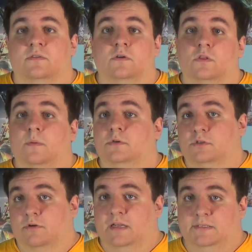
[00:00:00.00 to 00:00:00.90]
to the global
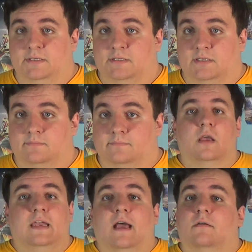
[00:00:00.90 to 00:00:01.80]
trade system.
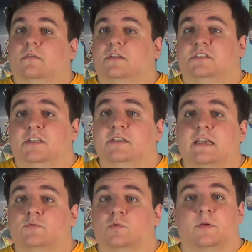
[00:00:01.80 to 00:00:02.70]
Now, the
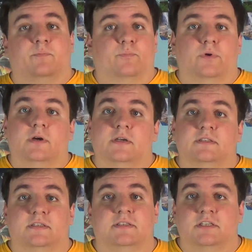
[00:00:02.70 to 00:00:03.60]
GTS was a
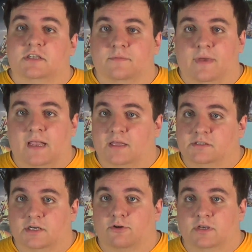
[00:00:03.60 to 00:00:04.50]
brilliant addition back in
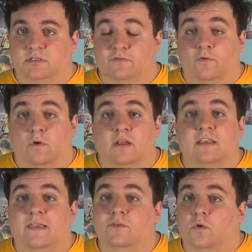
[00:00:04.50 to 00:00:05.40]
Generation 4. It
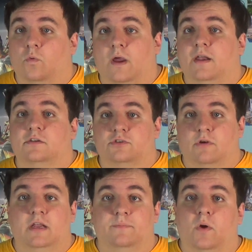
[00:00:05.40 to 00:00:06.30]
gave you a way to
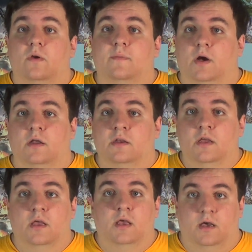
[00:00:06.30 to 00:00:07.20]
trade Pokemon
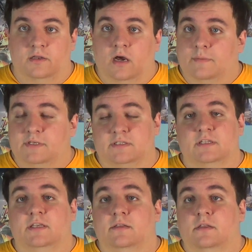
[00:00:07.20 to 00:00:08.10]

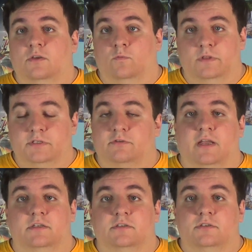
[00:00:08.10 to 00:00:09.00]
anonymously with
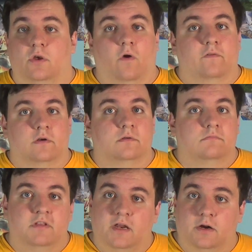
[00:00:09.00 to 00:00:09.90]
strangers over
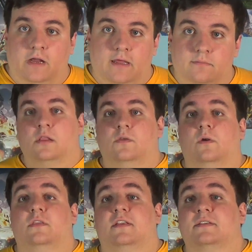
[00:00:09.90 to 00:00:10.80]
the internet. The
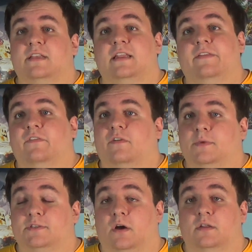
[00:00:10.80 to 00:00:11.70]
only thing is that even from
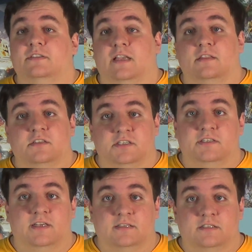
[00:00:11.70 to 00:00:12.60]
its onset, the
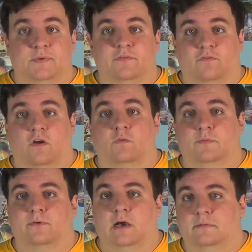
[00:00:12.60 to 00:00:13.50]
GTS has been fraught
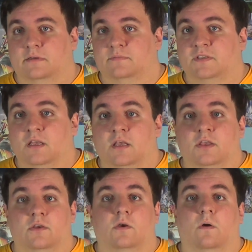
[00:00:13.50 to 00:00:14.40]
with problems.
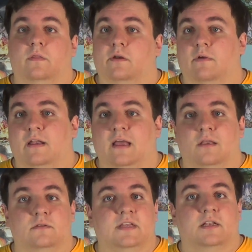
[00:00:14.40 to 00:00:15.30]
You go on there right now,
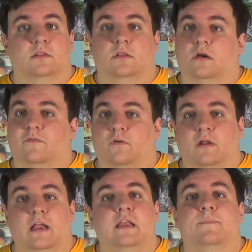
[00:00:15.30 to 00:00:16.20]
you take a look
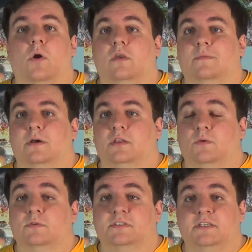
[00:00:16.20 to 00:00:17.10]
for any Pokemon,
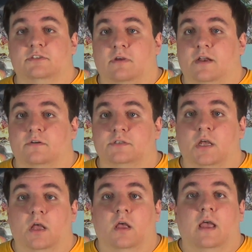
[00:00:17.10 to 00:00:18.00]
you will see trainers
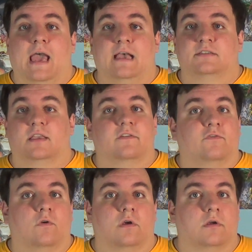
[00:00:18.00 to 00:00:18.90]
asking
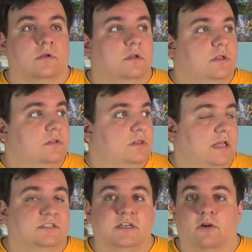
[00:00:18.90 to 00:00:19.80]
for
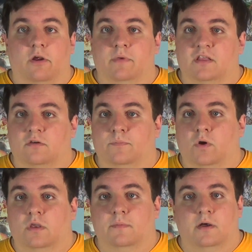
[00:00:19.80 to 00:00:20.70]
legendary or mythical
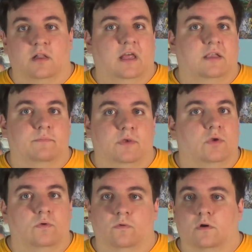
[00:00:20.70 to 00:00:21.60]
Pokemon like
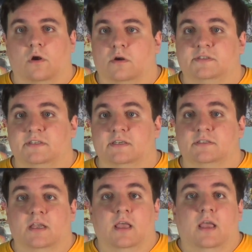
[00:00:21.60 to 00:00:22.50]
Mew or
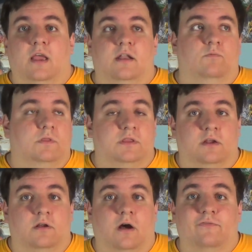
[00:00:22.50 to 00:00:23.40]
Arceus, and what
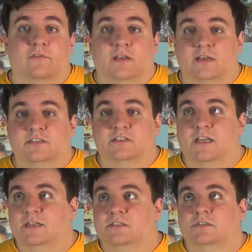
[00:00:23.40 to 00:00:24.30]
they're offering in
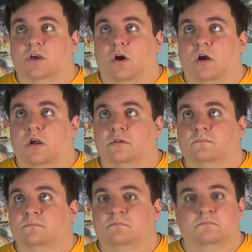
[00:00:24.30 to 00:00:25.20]
exchange are